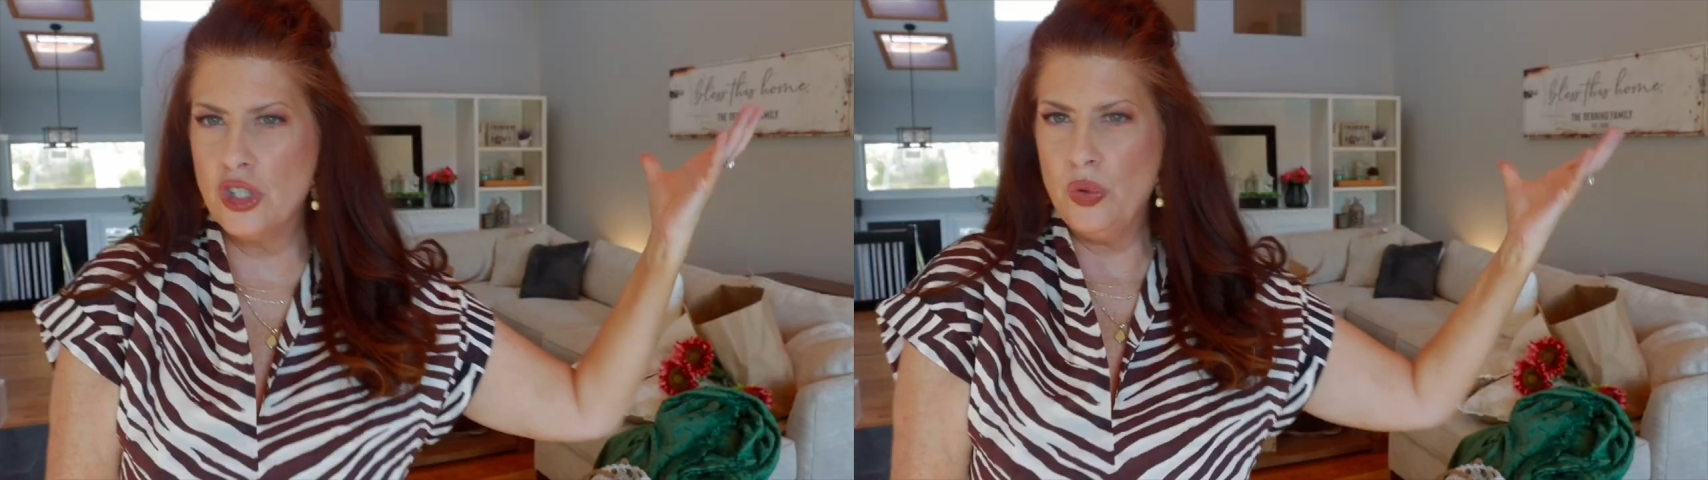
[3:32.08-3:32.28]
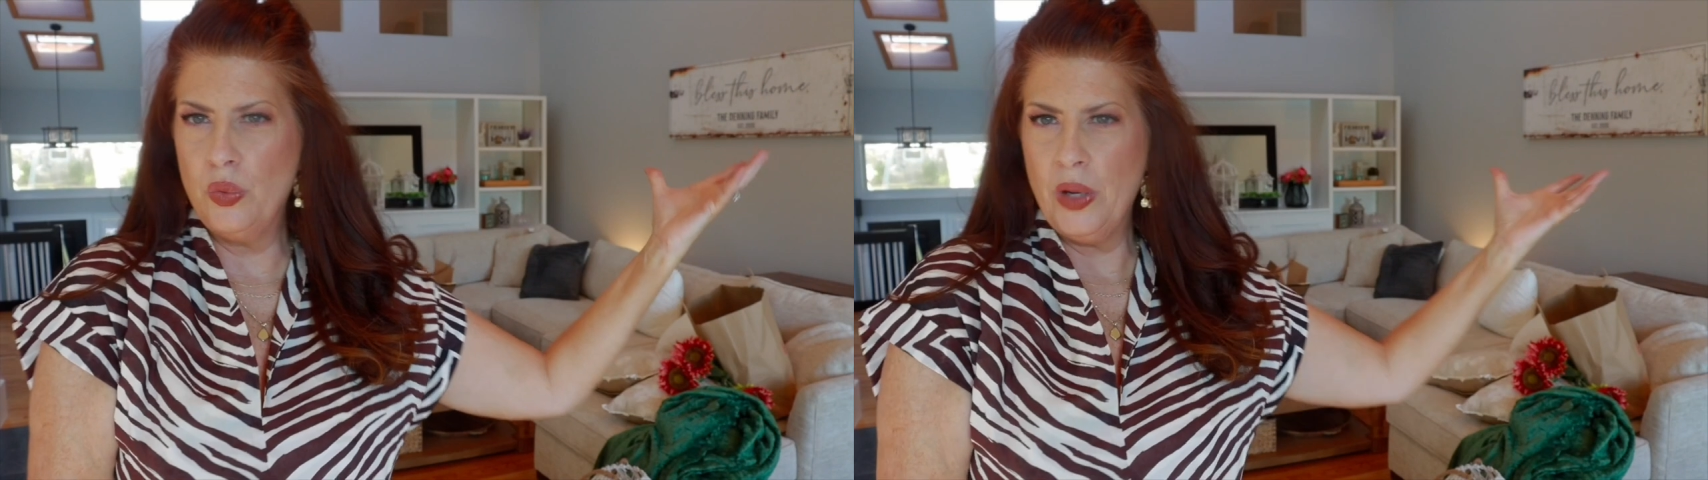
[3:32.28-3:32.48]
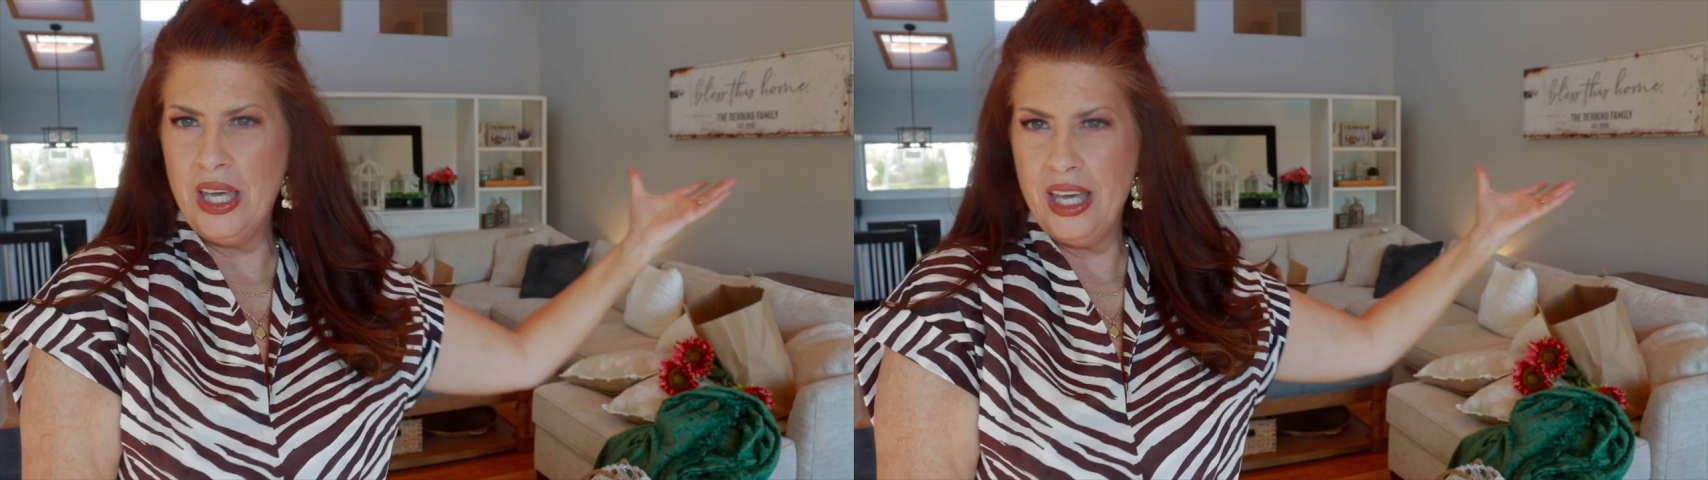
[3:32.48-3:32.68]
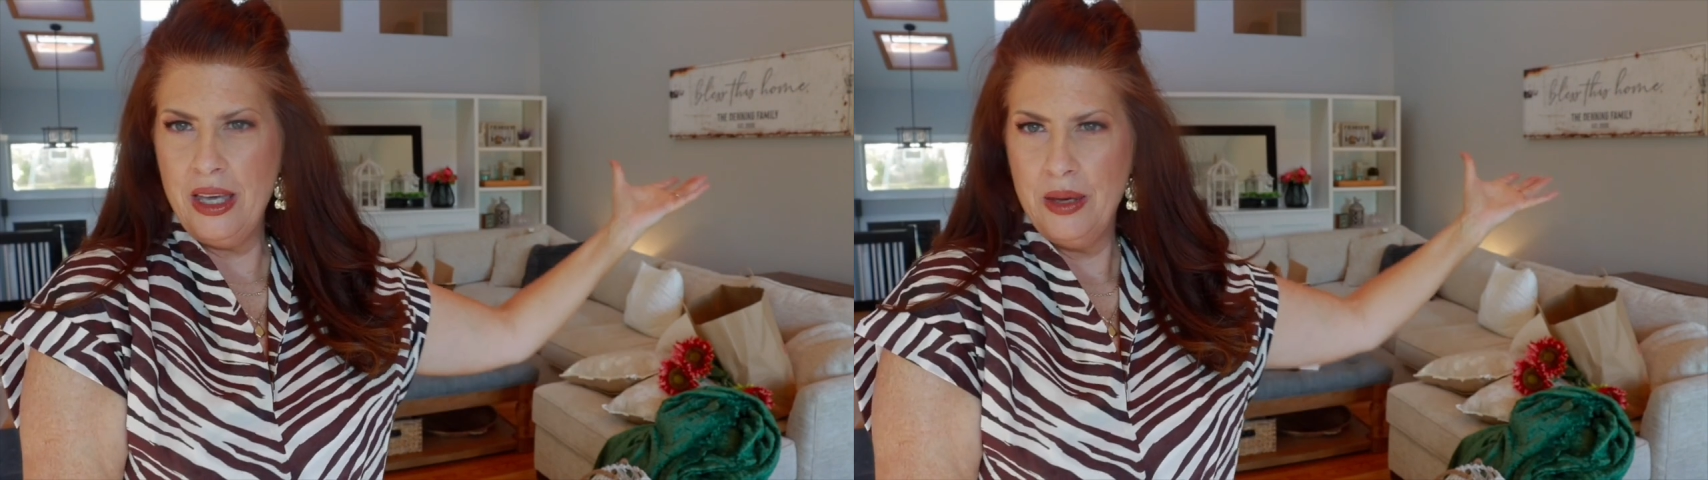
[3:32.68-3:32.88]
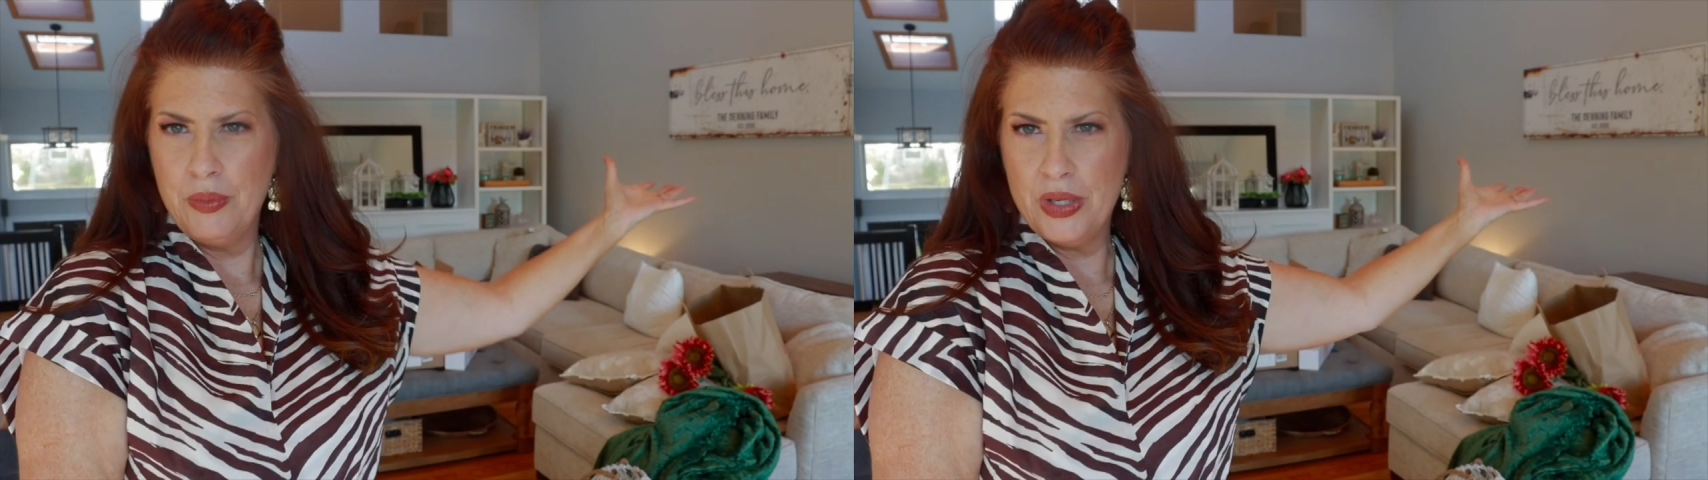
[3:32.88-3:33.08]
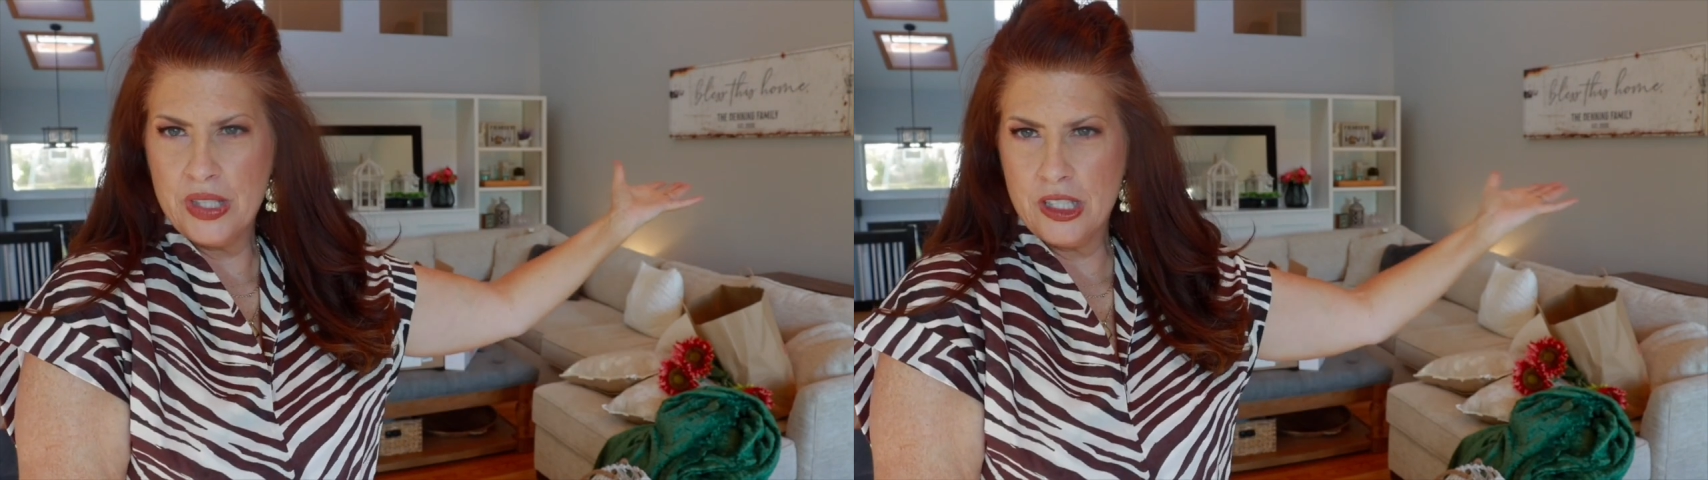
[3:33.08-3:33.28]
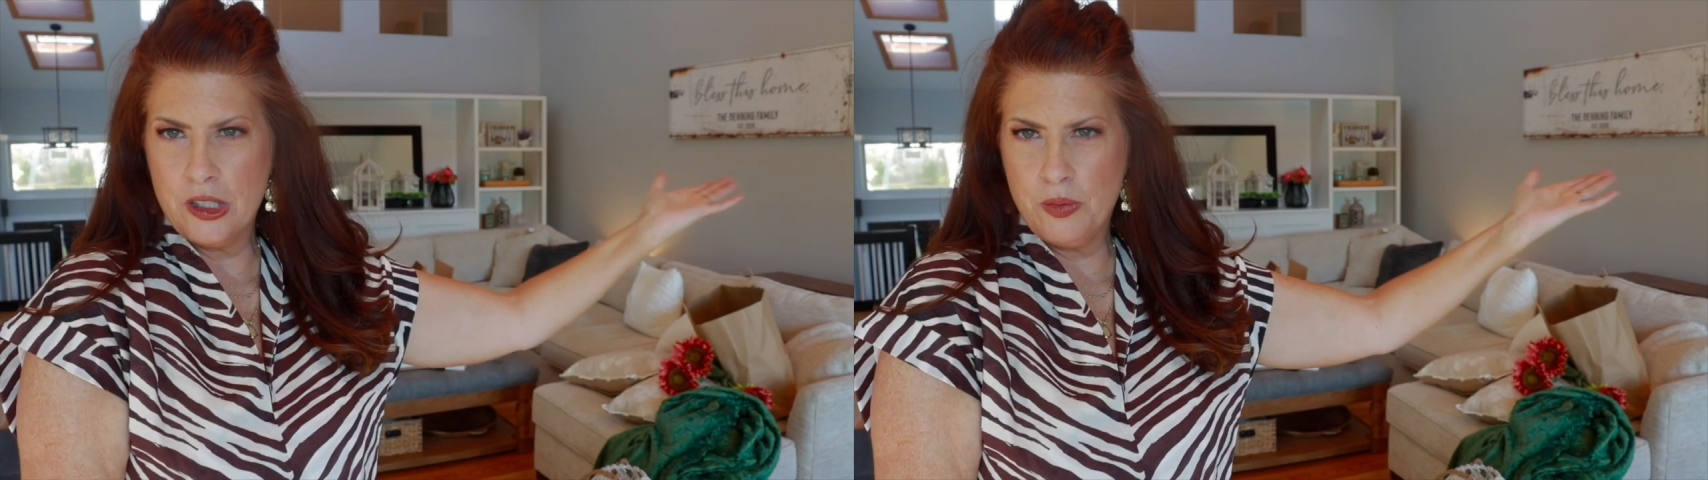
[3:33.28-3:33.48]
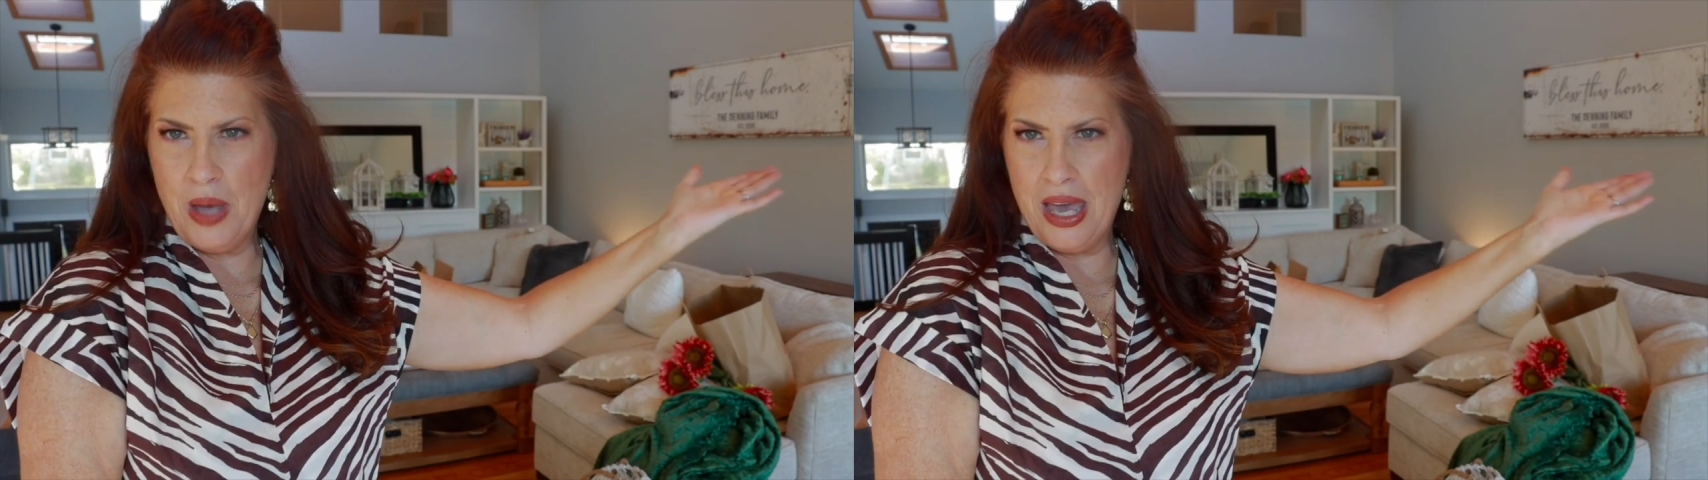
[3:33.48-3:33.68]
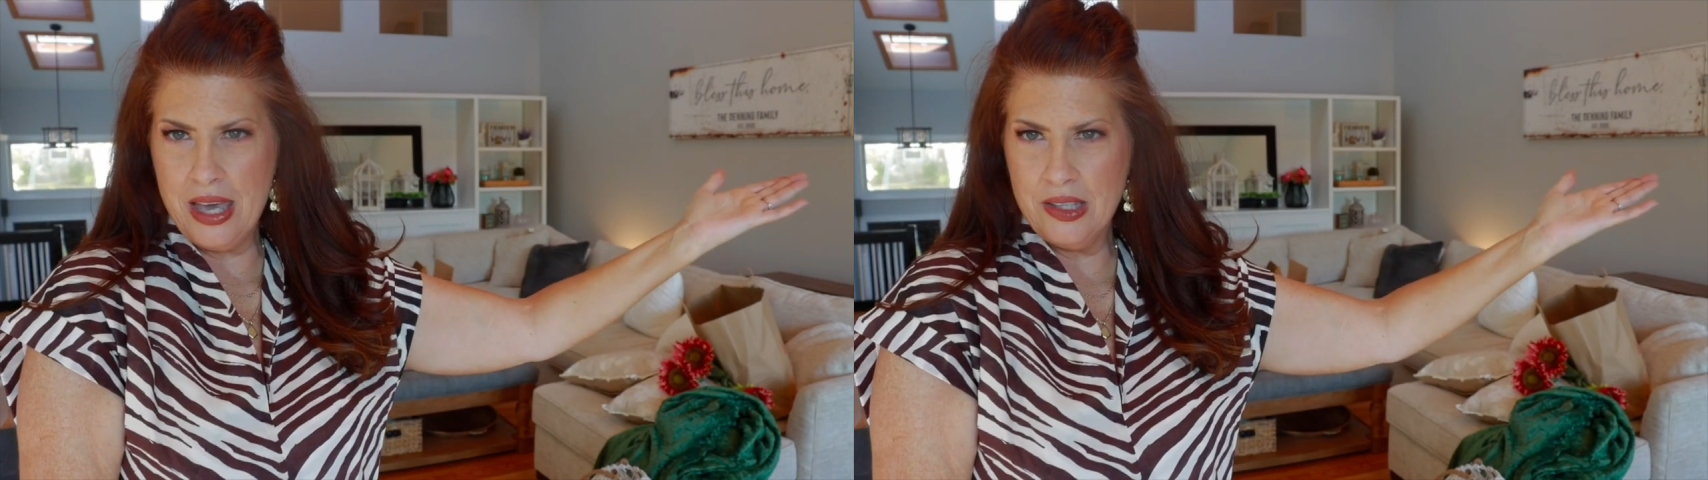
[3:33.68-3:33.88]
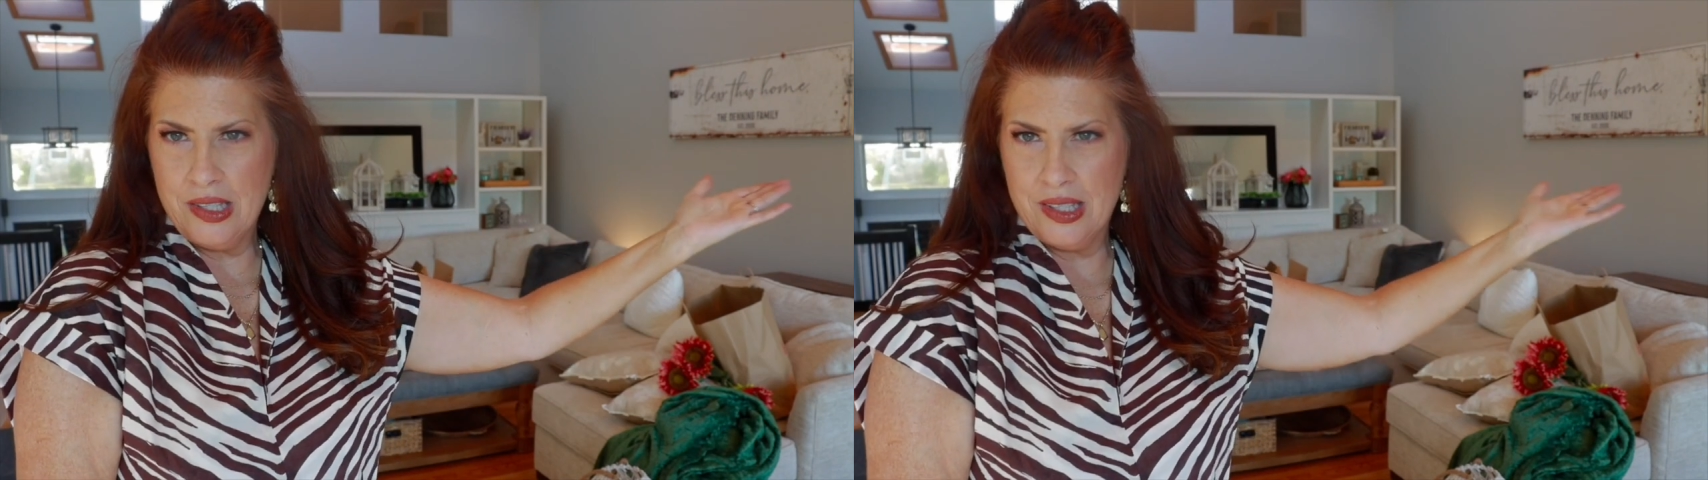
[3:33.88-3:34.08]
do we put
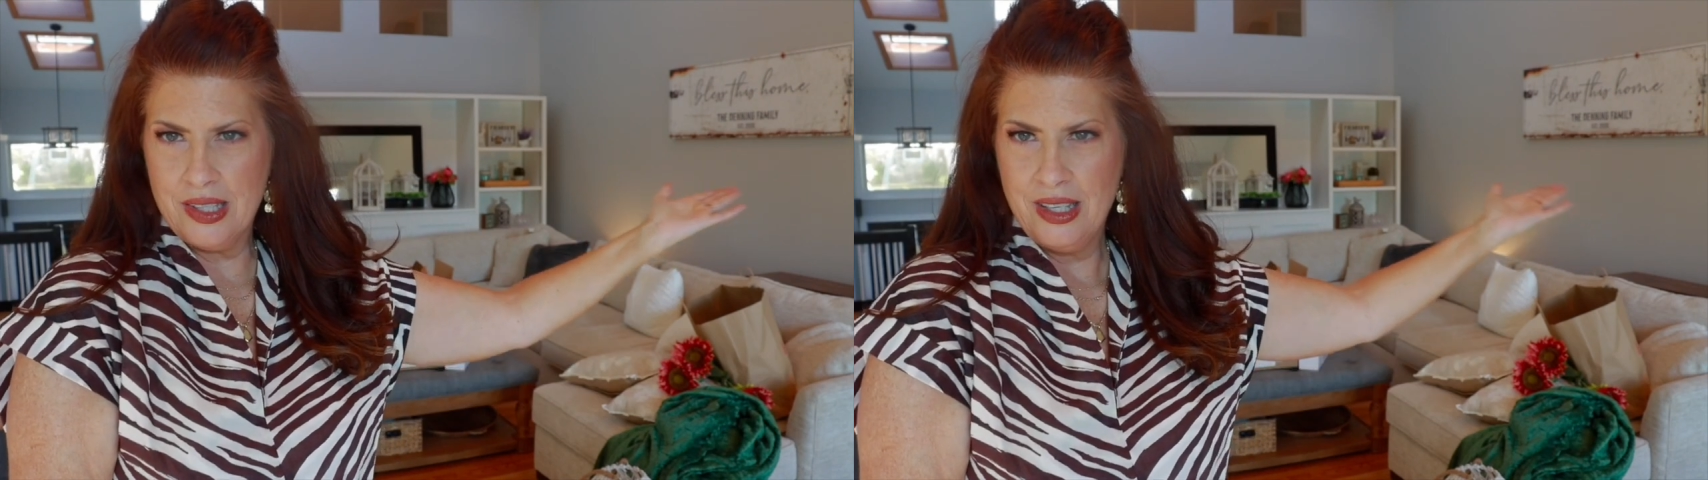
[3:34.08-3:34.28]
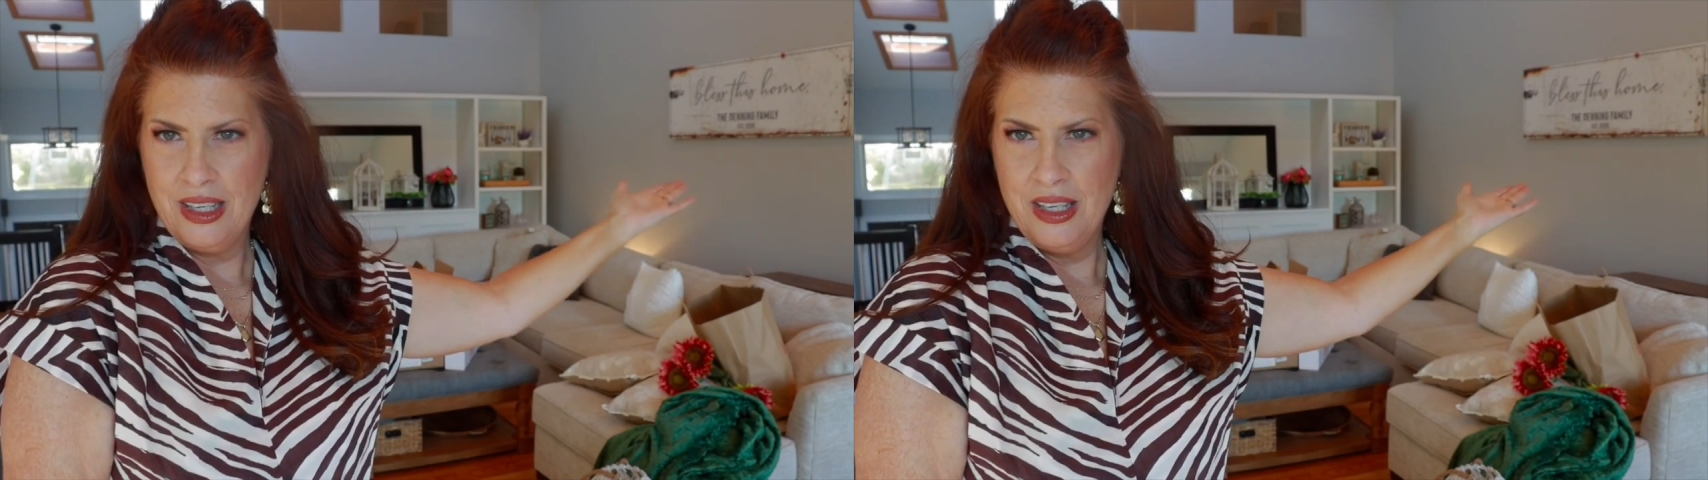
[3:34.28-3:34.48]
space